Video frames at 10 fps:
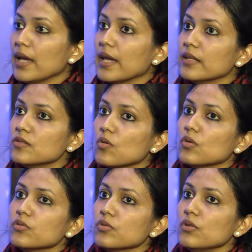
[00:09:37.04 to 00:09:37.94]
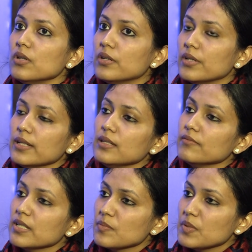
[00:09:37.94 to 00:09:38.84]
It's also a great
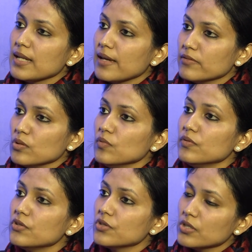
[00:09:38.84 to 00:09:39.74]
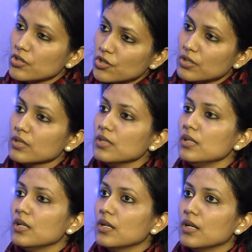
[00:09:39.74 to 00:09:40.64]
investment avenue for
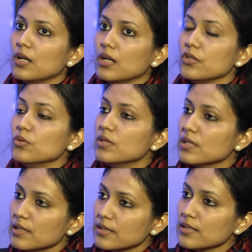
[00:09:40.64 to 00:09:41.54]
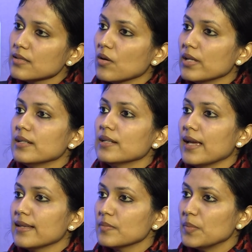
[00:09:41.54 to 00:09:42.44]
traditional utilities, oil and
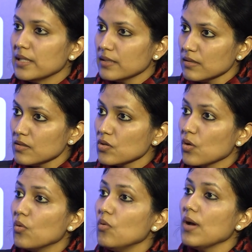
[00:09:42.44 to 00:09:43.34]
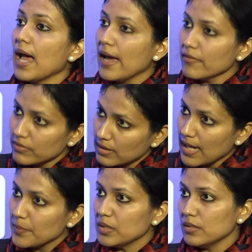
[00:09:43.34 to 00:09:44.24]
gas players who have the
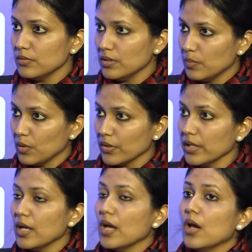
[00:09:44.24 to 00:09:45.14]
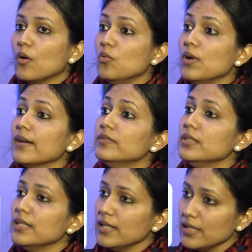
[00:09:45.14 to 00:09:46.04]
capital to deploy, who have
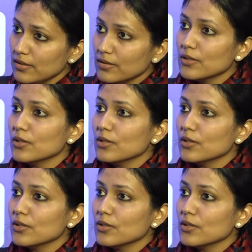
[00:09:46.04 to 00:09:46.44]
the need